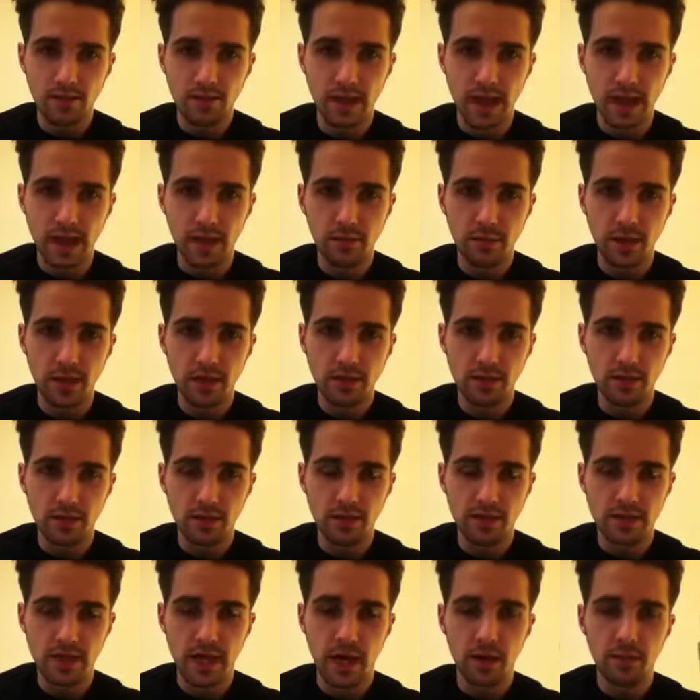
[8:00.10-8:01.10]
the atomizer
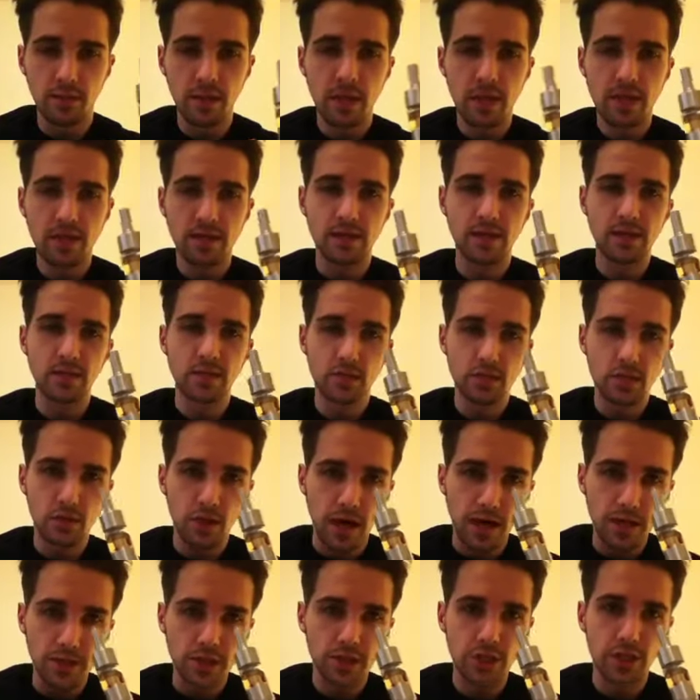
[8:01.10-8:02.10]
on top, the
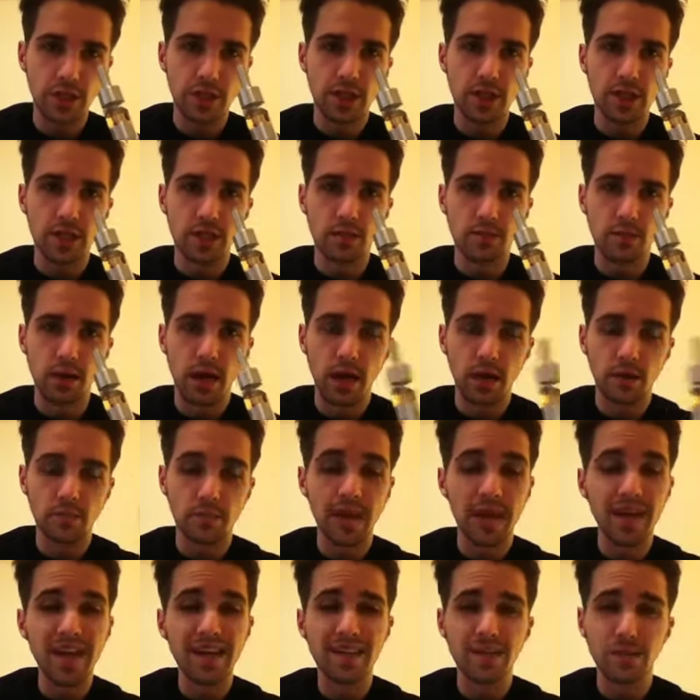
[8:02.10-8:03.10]
scratching at the bottom,
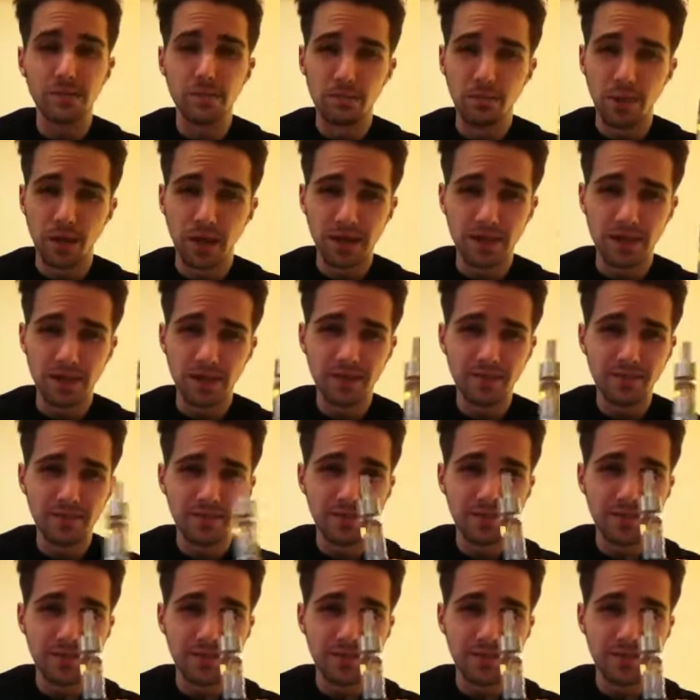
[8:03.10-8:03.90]
and the button.